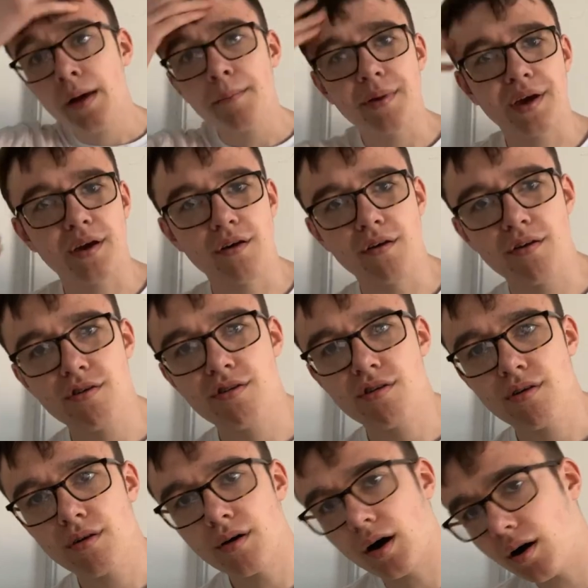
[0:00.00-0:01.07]

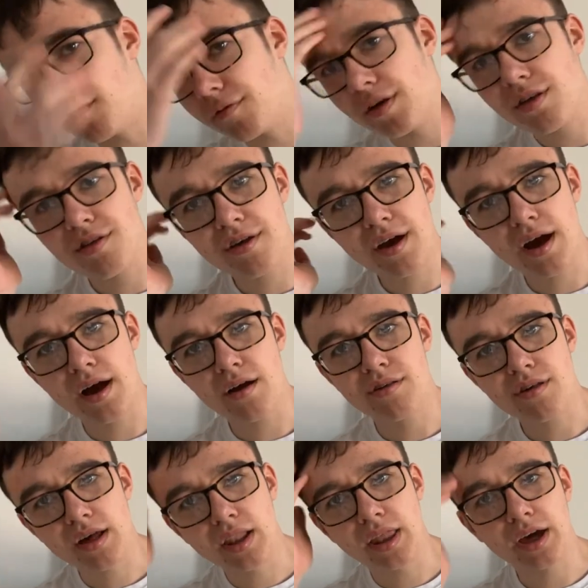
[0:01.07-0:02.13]
Because obviously it has
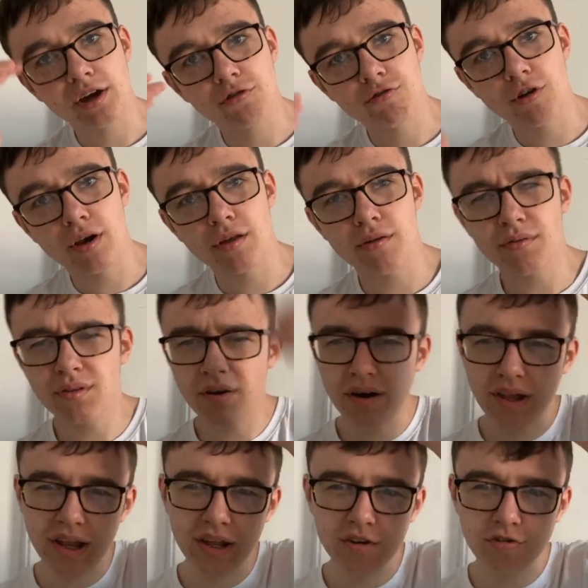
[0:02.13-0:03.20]
electrolyte, not
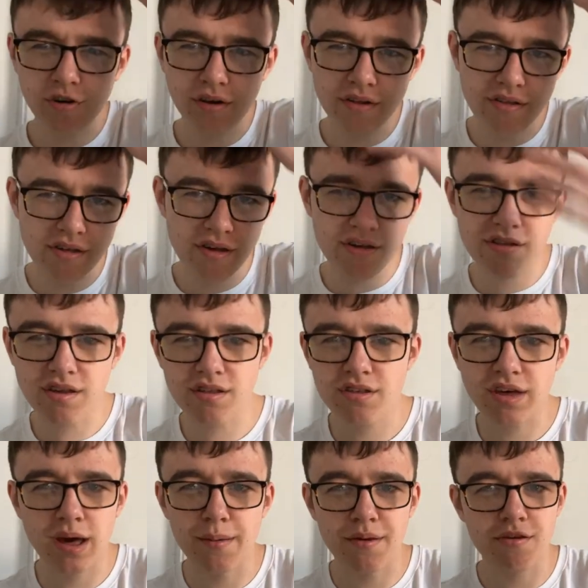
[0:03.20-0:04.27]
electrolysis, that's
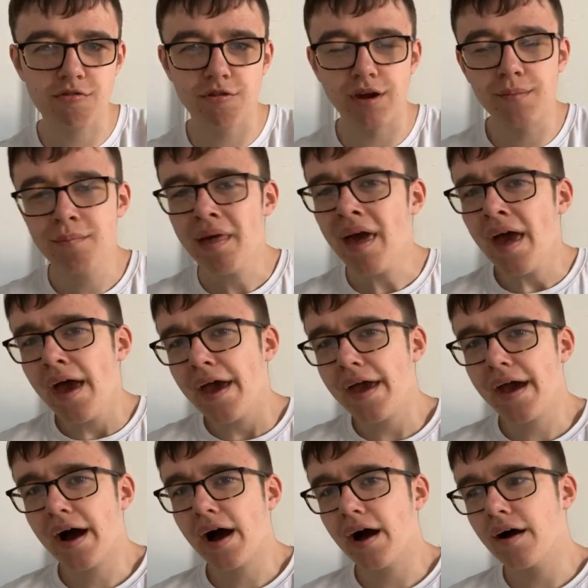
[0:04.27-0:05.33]
chemistry.
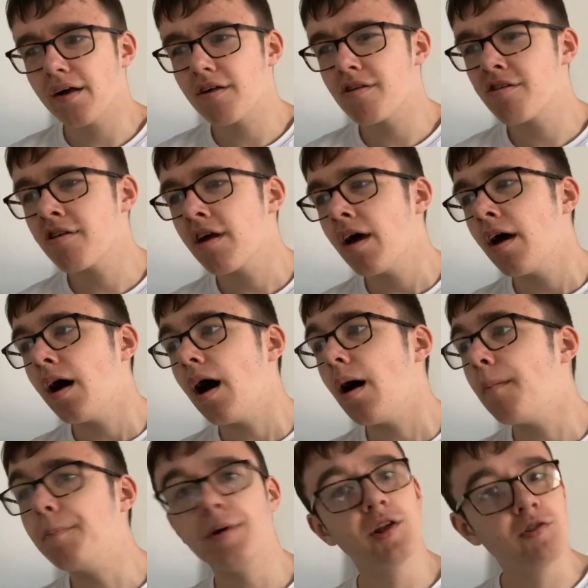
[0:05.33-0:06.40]
It has a
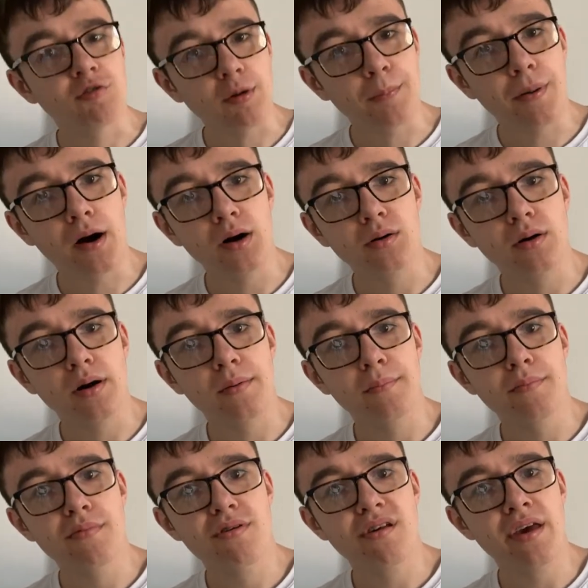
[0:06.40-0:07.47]
bunch of
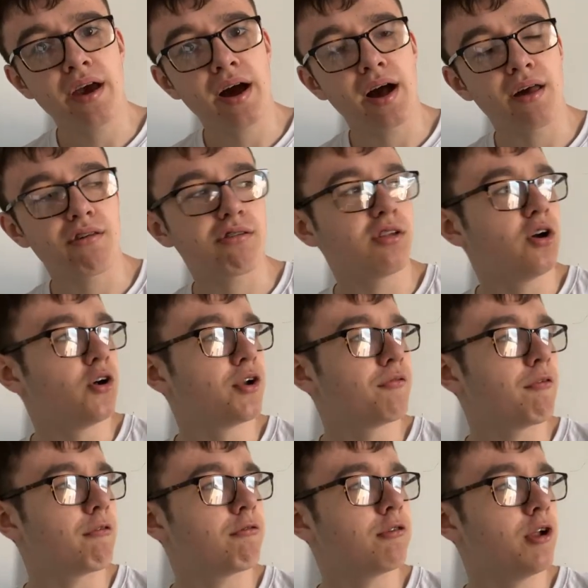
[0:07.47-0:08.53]
poems, it has Lord of
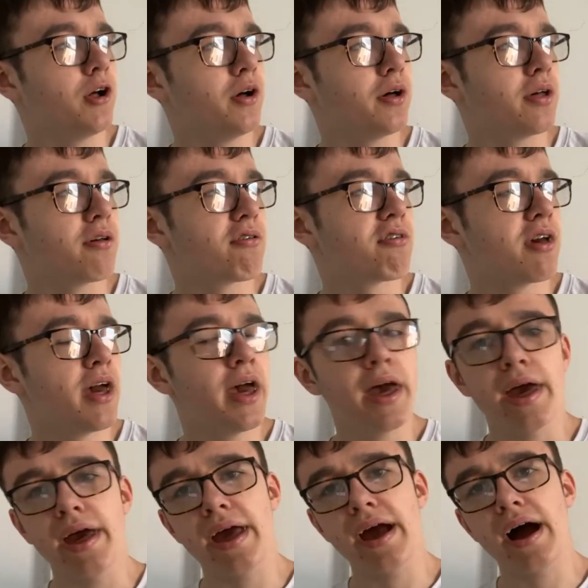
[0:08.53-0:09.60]
the Flies,
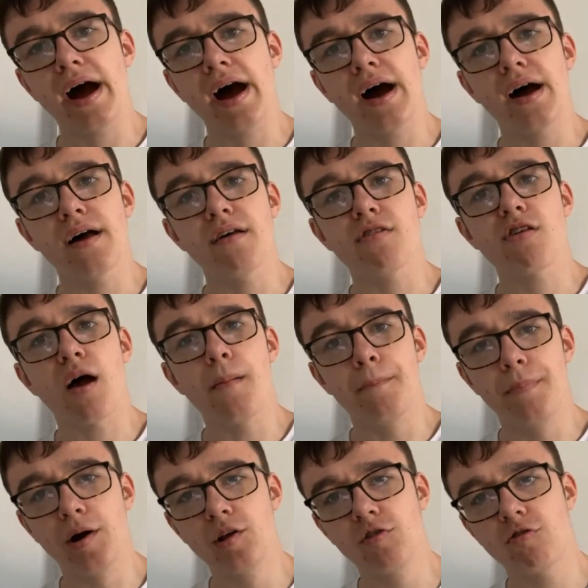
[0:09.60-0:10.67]
it has a
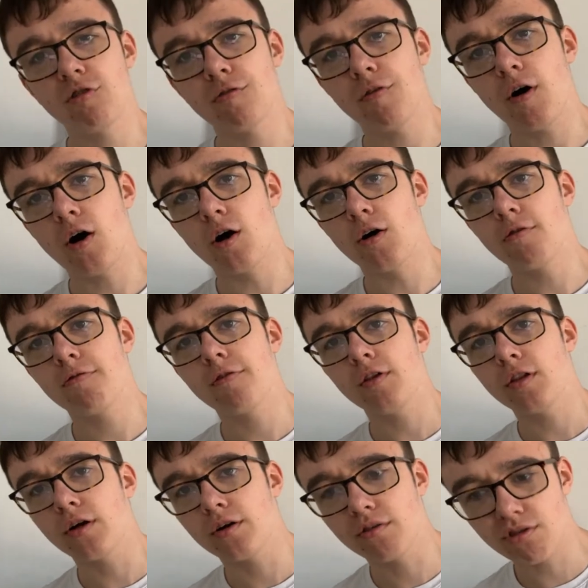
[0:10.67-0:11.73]
bunch of
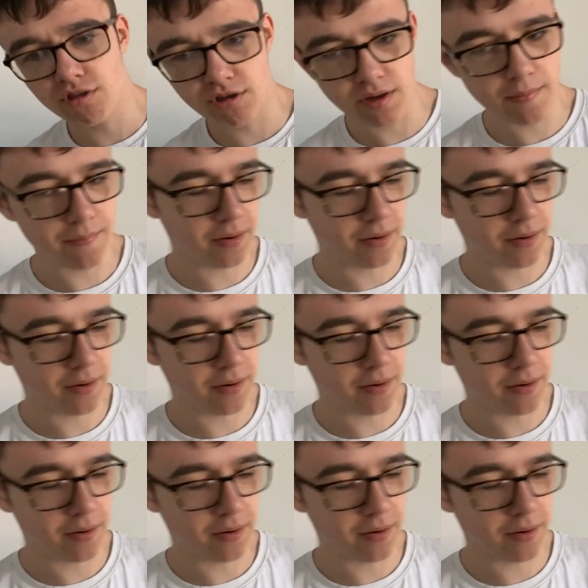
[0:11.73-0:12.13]
awful unseen